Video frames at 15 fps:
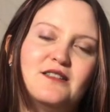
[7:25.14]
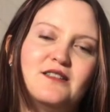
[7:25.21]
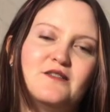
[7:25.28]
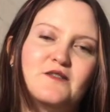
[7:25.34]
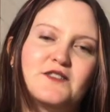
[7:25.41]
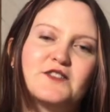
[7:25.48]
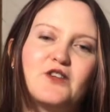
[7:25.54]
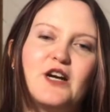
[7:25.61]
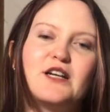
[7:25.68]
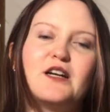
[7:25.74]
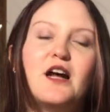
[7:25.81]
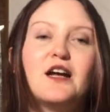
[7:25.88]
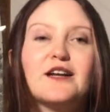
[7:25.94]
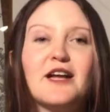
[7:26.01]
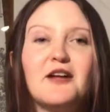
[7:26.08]
It was great.
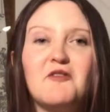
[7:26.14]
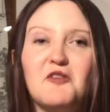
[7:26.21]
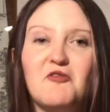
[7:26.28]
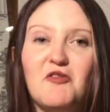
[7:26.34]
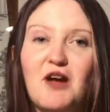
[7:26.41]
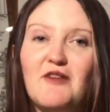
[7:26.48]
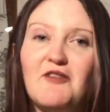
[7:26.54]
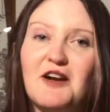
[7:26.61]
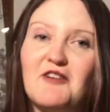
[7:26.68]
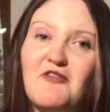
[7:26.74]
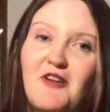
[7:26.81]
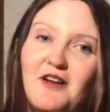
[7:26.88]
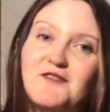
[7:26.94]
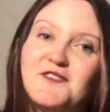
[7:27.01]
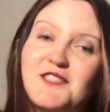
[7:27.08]
I gave it 5 out of
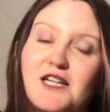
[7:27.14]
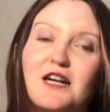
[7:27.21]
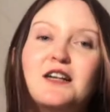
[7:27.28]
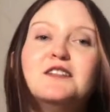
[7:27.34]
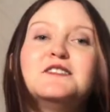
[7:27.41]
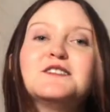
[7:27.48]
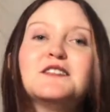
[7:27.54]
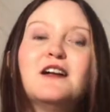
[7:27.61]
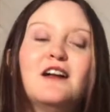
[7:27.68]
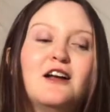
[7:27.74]
5 stars.